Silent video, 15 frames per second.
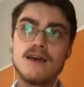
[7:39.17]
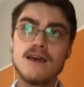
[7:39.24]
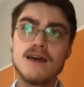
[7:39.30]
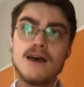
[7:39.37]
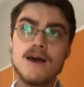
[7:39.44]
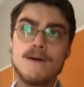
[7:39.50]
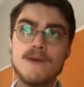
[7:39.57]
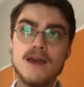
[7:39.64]

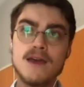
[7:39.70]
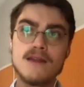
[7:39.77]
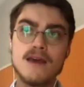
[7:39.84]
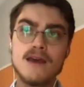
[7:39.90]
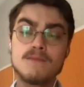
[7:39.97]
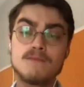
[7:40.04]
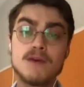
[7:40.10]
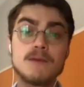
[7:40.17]

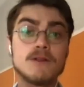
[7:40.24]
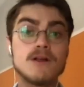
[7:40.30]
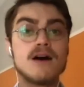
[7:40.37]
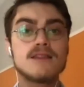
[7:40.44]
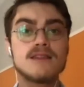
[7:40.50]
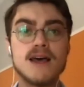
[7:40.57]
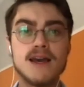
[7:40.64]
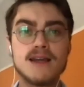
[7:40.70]
And people
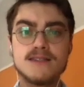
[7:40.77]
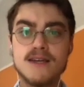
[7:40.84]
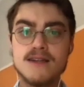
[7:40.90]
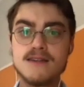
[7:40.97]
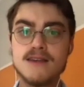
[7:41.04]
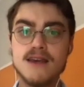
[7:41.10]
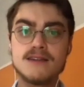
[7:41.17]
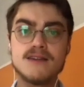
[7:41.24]
online tend to
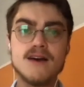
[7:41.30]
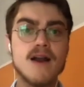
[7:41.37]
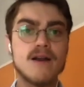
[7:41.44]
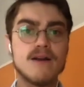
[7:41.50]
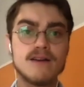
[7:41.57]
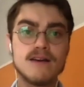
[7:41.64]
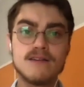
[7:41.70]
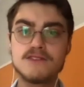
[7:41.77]
get
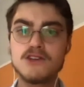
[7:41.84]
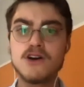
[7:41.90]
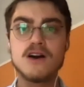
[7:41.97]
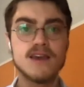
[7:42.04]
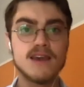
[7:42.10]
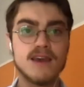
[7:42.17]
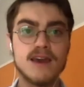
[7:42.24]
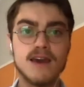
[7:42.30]
tired of
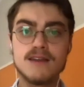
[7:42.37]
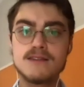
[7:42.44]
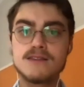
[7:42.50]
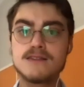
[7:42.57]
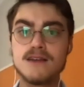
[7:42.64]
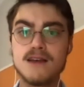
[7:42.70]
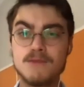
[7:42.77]
talking heads